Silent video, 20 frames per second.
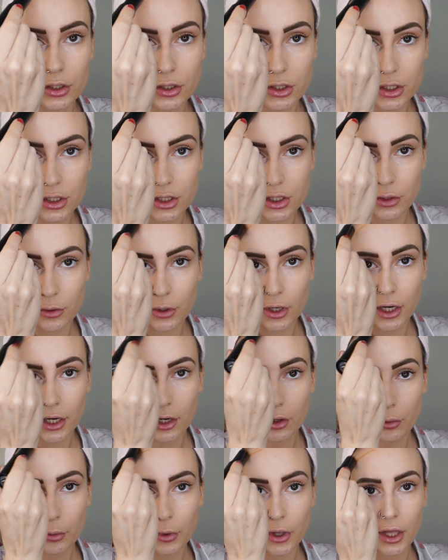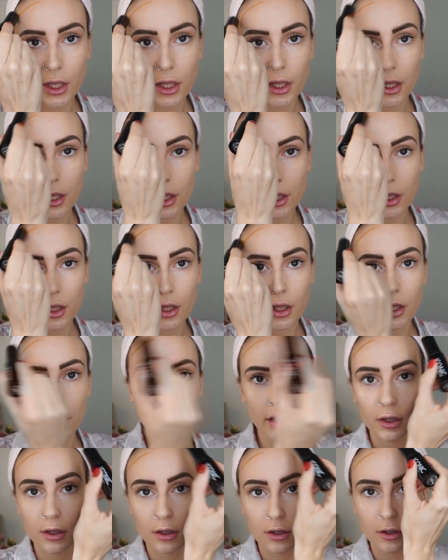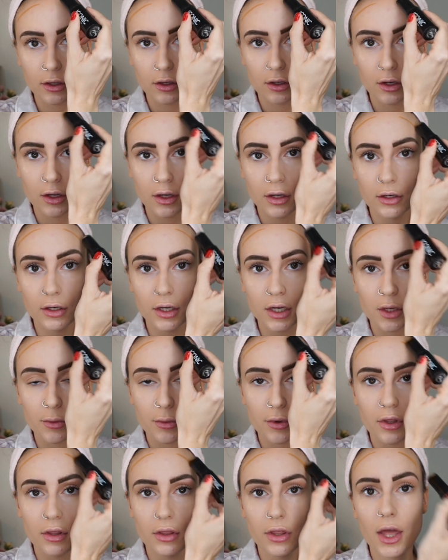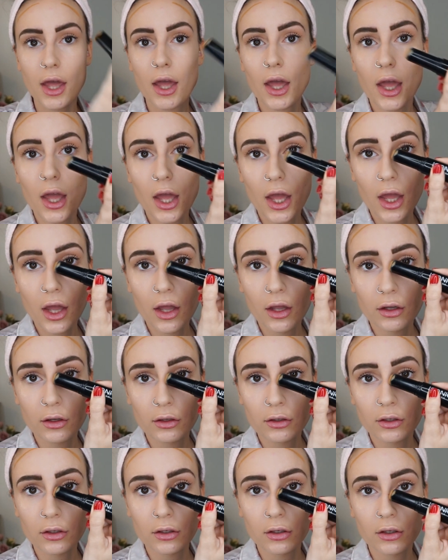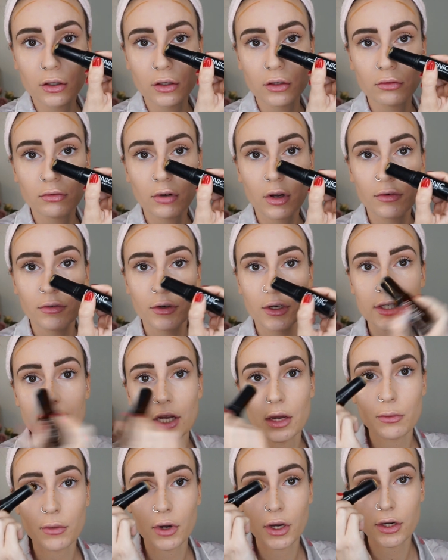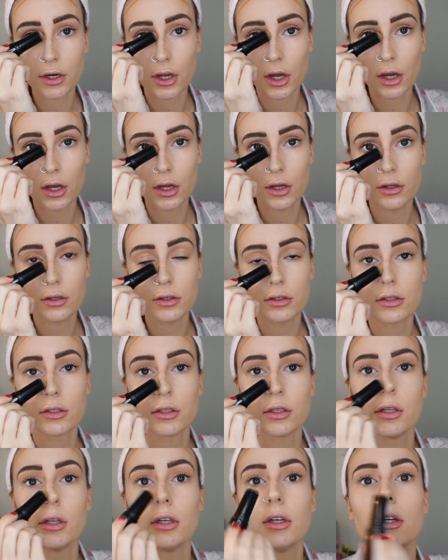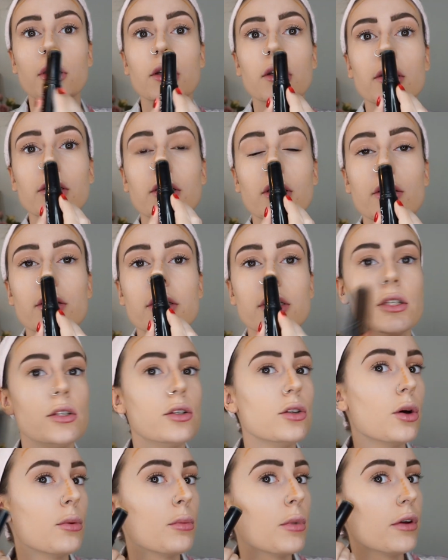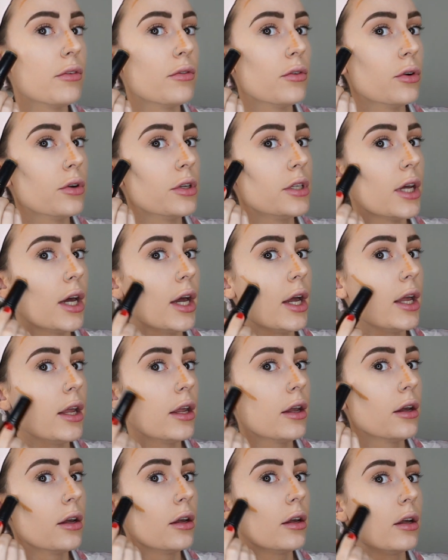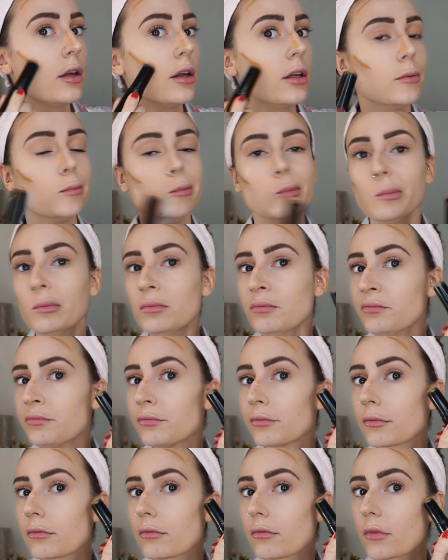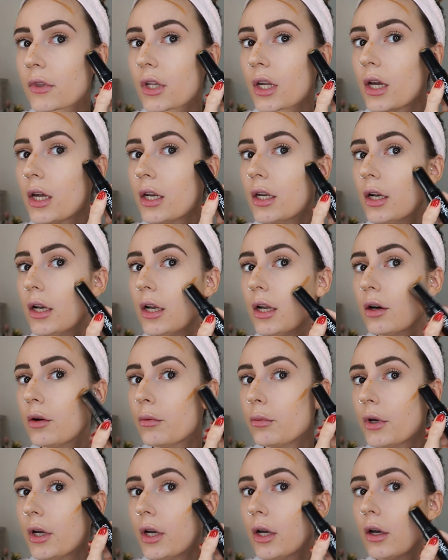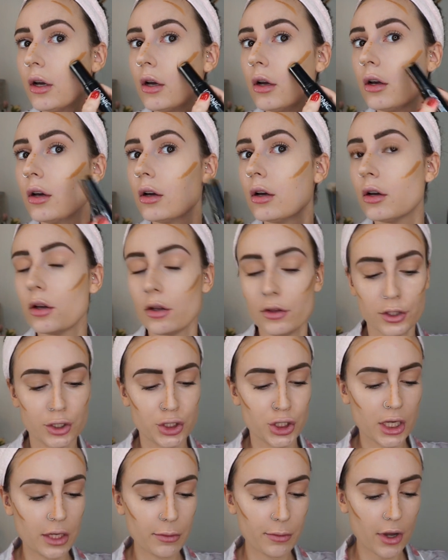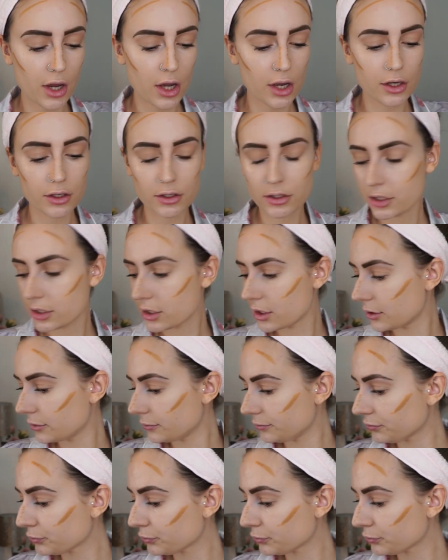Just do a little bit here, a little bit there. Oh, roughly down my nose. Nose is not my forte. And a little bit on the cheekbones.